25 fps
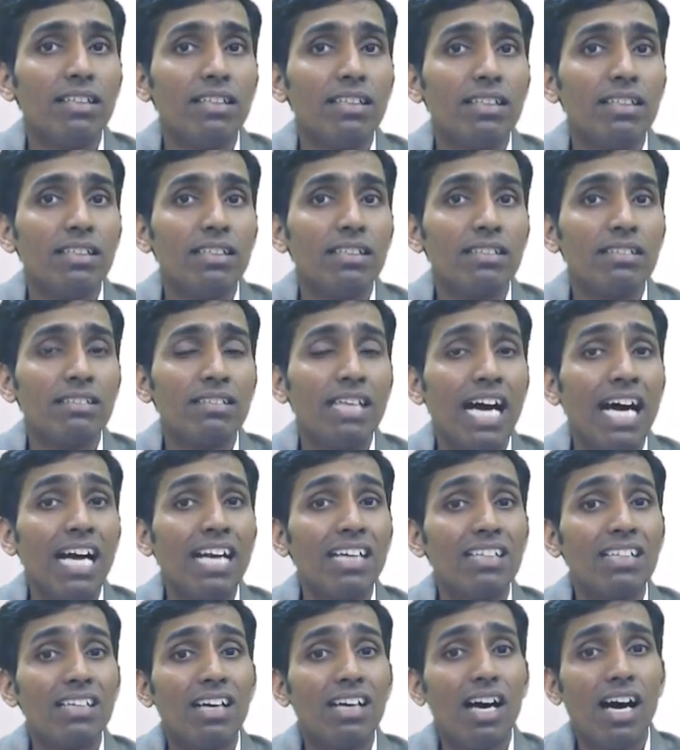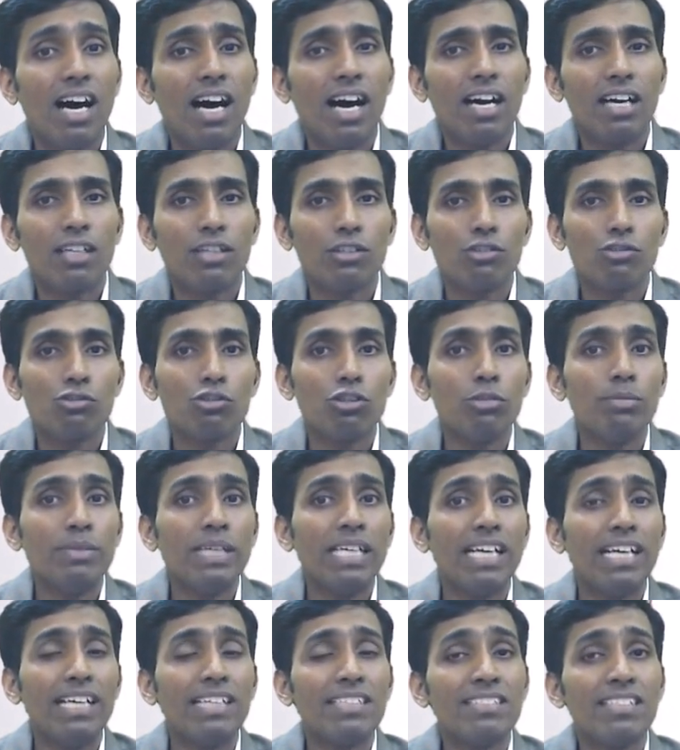that R should be
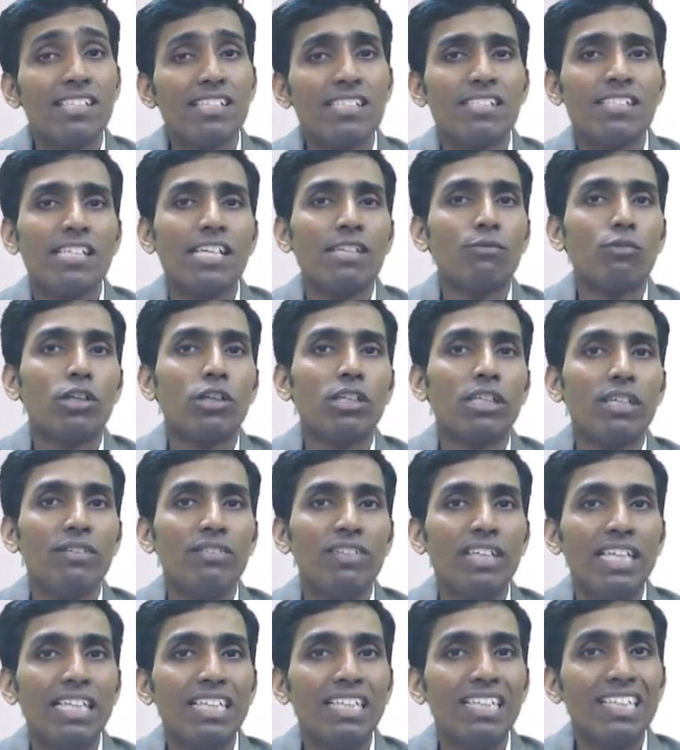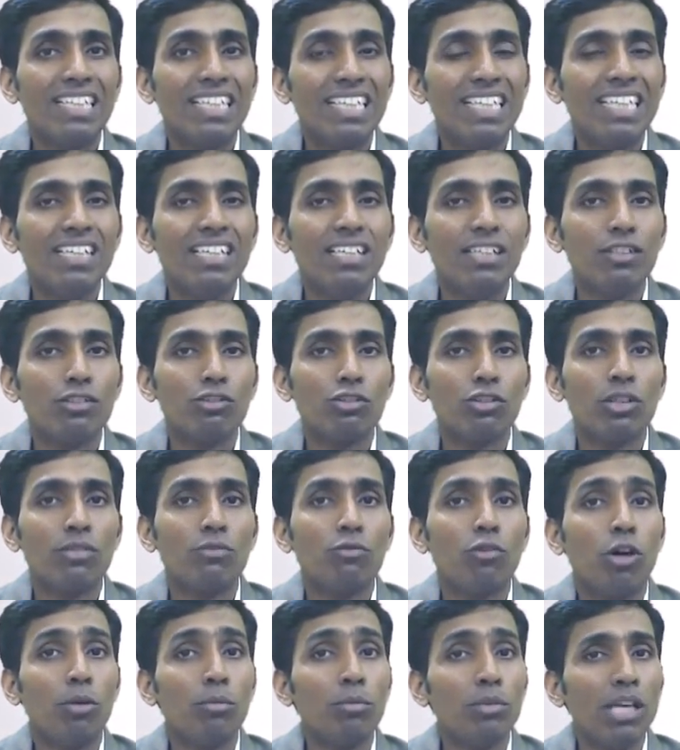adjusted for dividend yield. So the
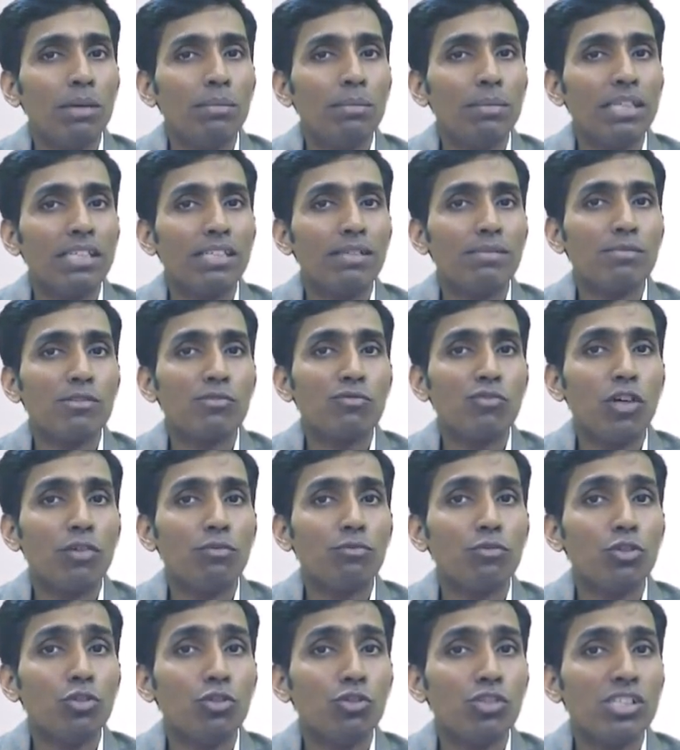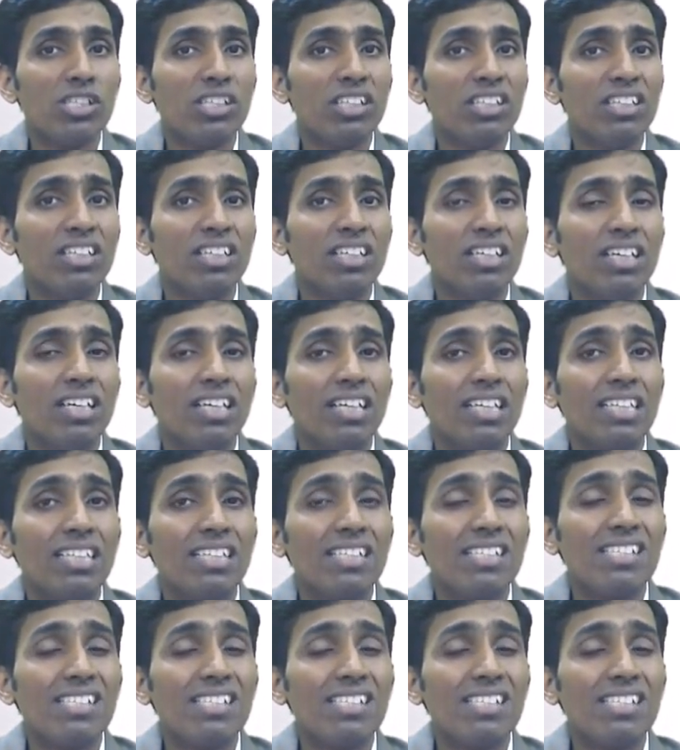formula becomes for future is